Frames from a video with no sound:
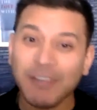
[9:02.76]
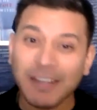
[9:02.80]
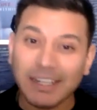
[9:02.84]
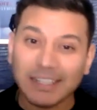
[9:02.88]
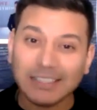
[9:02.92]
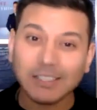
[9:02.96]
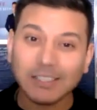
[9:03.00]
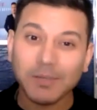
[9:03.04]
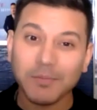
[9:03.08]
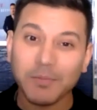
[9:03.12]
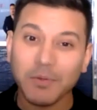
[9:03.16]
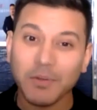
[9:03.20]

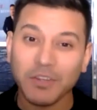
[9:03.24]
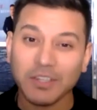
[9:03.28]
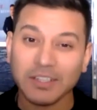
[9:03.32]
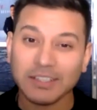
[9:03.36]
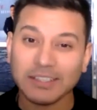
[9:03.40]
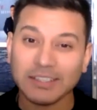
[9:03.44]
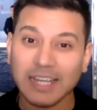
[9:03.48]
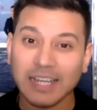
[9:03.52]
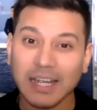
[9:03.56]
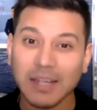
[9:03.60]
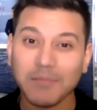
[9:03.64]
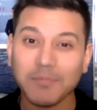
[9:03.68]
victim all the
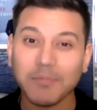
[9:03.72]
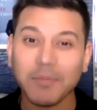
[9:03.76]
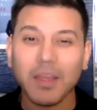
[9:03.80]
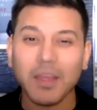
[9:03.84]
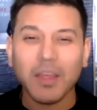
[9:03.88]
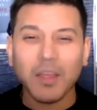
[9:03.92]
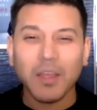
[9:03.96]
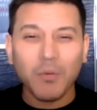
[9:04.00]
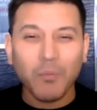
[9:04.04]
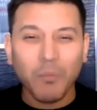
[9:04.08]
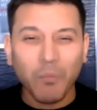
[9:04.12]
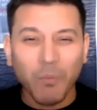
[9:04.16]
time,
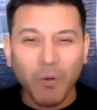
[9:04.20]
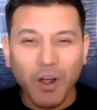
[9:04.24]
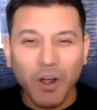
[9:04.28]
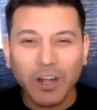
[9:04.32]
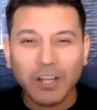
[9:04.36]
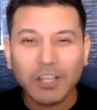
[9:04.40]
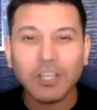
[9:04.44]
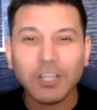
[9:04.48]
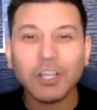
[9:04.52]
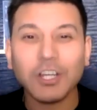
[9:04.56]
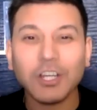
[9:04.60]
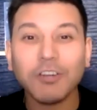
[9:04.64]

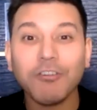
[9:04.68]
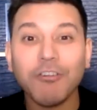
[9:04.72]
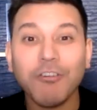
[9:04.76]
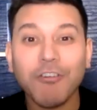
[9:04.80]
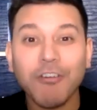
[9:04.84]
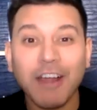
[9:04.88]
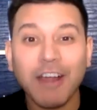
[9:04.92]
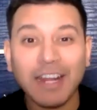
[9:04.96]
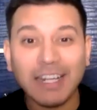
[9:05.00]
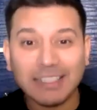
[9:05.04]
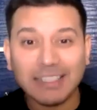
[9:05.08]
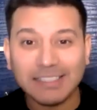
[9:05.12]
what are you
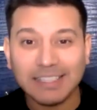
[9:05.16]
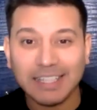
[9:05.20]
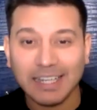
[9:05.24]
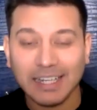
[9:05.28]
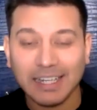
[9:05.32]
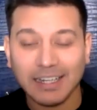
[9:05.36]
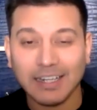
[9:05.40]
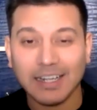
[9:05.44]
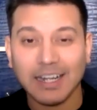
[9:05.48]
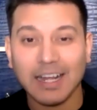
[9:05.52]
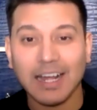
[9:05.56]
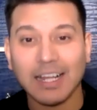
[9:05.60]

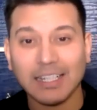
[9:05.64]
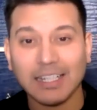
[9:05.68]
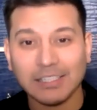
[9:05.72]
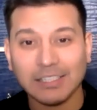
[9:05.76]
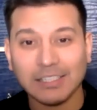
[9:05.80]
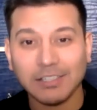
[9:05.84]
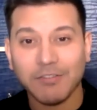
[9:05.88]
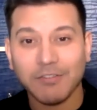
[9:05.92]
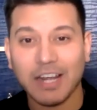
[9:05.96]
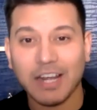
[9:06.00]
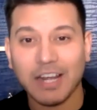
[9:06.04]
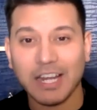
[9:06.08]
creating
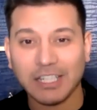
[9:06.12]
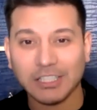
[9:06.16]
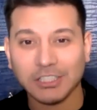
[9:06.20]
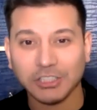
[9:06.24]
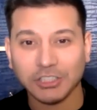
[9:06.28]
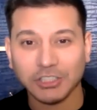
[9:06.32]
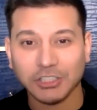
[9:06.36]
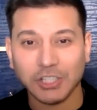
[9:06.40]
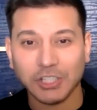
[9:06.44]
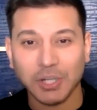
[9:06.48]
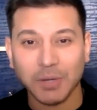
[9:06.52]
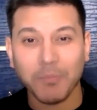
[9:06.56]
as a
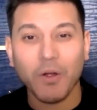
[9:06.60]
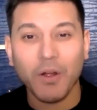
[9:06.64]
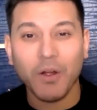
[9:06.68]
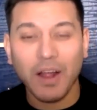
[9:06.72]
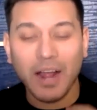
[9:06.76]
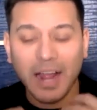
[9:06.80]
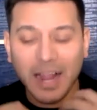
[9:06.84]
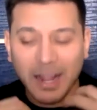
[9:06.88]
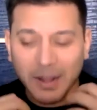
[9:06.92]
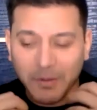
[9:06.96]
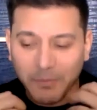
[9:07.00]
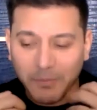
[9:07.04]
relationship?
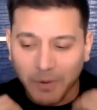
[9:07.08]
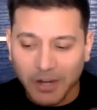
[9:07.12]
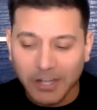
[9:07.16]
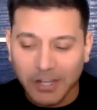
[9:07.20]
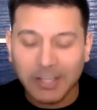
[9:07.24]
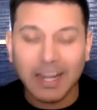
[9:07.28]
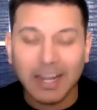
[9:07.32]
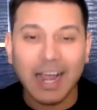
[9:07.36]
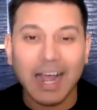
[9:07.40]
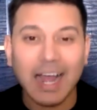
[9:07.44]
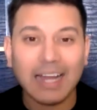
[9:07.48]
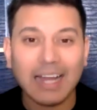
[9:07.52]
What are
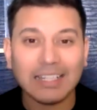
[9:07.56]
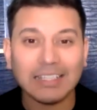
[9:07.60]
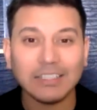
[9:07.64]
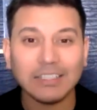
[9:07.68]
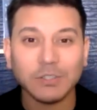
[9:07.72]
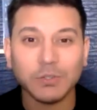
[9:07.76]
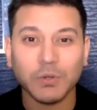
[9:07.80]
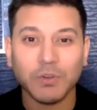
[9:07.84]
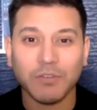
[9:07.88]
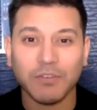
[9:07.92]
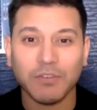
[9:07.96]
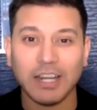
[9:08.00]
you
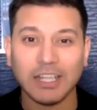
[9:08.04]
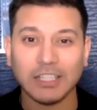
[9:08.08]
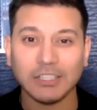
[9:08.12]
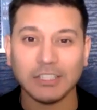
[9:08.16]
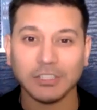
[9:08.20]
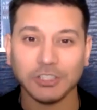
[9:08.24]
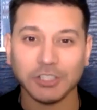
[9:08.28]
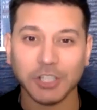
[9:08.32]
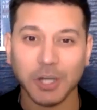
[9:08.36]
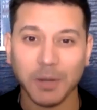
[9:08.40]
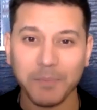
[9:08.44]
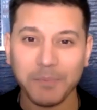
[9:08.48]
adding to a
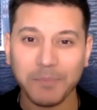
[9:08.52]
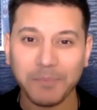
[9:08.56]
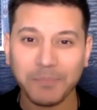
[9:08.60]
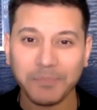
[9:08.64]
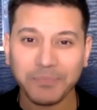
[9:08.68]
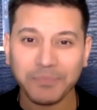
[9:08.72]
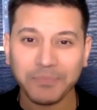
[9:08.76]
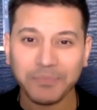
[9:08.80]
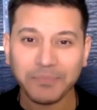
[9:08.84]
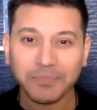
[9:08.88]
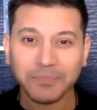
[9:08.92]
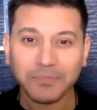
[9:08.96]
relationship?
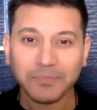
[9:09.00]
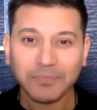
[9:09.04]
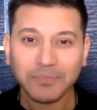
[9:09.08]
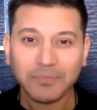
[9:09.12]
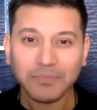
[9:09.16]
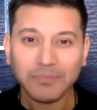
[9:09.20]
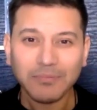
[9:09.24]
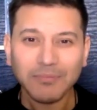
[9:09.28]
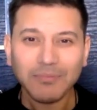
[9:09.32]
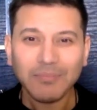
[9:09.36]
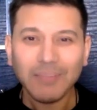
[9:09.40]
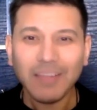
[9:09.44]

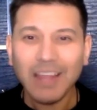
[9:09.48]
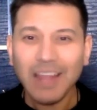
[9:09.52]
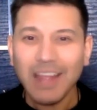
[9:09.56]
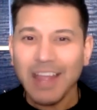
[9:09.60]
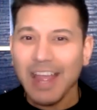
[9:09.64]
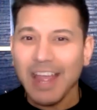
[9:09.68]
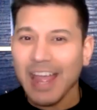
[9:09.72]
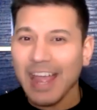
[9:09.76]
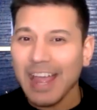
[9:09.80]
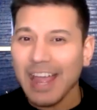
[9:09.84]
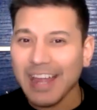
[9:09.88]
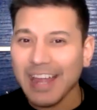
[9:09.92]

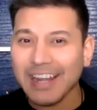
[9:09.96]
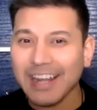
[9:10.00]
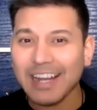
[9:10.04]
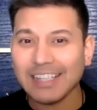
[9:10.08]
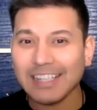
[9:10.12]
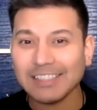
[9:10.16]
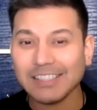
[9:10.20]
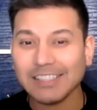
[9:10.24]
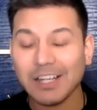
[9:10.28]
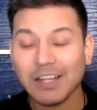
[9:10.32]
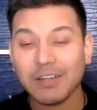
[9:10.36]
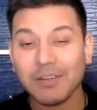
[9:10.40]
And
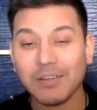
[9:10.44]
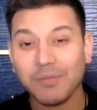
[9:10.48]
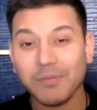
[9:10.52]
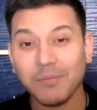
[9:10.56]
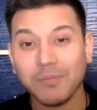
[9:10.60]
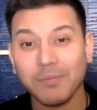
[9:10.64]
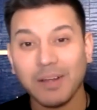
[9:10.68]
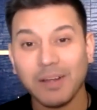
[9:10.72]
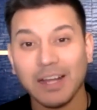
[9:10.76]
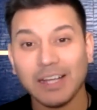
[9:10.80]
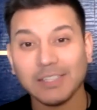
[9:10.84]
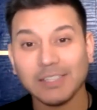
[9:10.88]
as
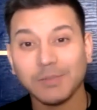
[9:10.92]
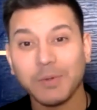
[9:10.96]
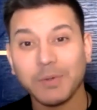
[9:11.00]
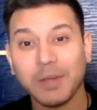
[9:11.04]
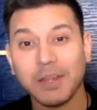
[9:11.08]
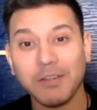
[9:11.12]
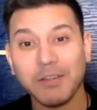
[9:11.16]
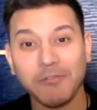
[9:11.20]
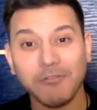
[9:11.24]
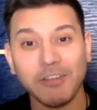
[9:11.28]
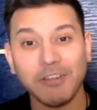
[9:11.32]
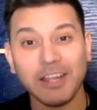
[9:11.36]

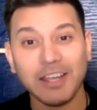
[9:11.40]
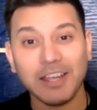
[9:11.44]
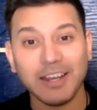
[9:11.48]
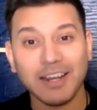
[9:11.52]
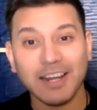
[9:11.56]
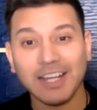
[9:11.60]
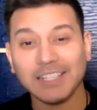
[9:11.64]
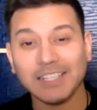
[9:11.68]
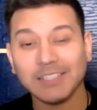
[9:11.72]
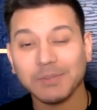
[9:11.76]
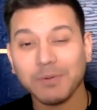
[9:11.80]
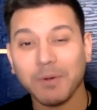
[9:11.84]
we
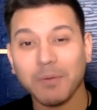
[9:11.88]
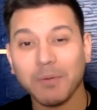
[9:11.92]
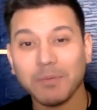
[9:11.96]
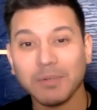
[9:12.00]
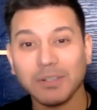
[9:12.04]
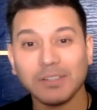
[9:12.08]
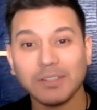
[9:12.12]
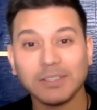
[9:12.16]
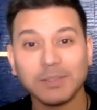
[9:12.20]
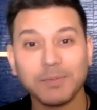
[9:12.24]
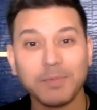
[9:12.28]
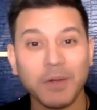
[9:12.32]
realized what
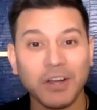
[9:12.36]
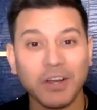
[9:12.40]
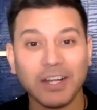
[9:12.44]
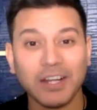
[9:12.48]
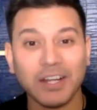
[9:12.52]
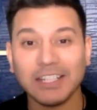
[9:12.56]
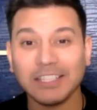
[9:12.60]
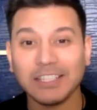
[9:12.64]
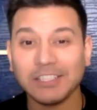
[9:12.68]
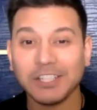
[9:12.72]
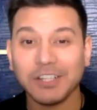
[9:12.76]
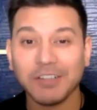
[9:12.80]
we was
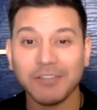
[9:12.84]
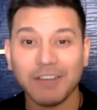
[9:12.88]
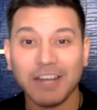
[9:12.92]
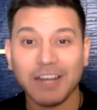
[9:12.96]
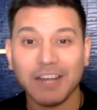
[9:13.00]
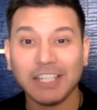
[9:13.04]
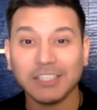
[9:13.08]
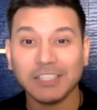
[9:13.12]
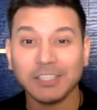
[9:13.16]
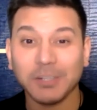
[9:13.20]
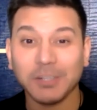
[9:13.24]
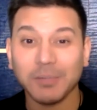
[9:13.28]
putting into the
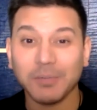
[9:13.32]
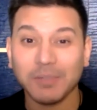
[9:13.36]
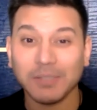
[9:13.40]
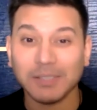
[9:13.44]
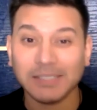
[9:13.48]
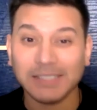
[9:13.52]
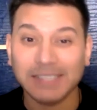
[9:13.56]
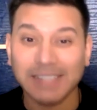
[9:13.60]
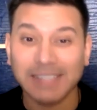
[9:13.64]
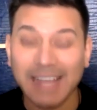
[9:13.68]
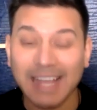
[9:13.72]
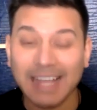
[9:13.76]
relationship
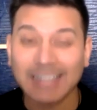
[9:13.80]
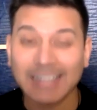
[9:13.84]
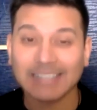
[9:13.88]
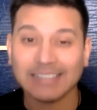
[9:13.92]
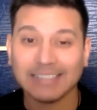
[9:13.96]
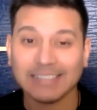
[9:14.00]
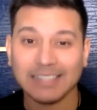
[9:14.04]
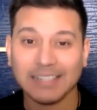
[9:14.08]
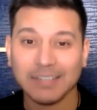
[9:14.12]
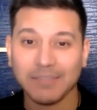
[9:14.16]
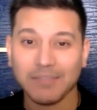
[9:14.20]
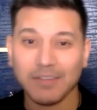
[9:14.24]
was
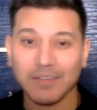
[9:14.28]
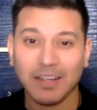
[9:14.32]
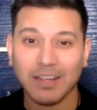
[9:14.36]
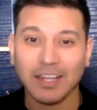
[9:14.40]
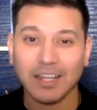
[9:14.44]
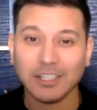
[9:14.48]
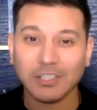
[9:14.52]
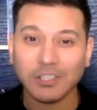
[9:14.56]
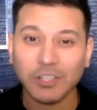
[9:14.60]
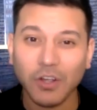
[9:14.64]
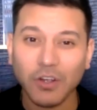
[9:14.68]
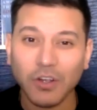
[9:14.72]
negative
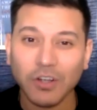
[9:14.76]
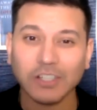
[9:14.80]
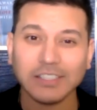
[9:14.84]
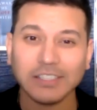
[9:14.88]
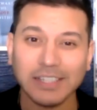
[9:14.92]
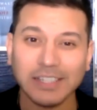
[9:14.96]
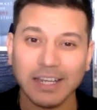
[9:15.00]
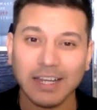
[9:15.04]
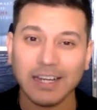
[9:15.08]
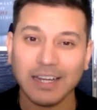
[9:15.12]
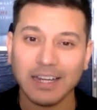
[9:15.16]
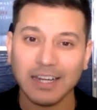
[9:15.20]
and
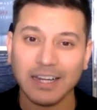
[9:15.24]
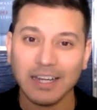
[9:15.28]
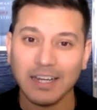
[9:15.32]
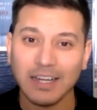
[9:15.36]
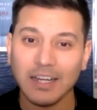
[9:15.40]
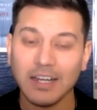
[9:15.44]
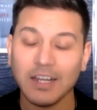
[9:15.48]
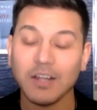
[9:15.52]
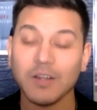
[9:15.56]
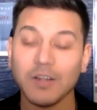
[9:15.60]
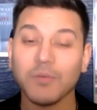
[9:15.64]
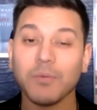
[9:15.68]
toxic,
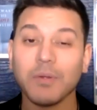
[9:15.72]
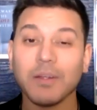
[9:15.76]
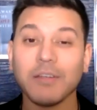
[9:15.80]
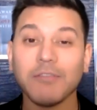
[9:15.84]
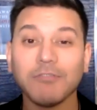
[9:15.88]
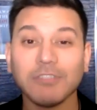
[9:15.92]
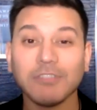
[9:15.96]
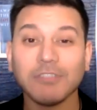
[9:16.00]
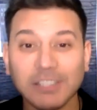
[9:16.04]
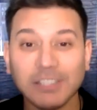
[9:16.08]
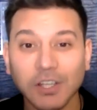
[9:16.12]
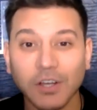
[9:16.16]
we
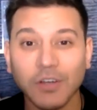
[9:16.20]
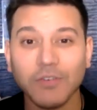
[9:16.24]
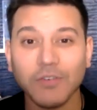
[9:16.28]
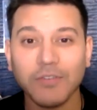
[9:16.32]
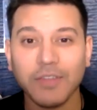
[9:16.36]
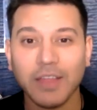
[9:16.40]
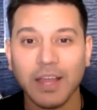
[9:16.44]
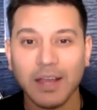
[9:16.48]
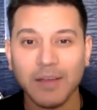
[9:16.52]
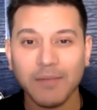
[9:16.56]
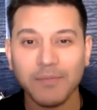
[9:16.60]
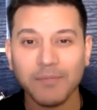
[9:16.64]

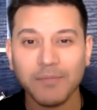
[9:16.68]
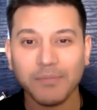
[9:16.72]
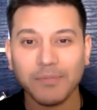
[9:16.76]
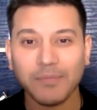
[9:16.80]
resolved that.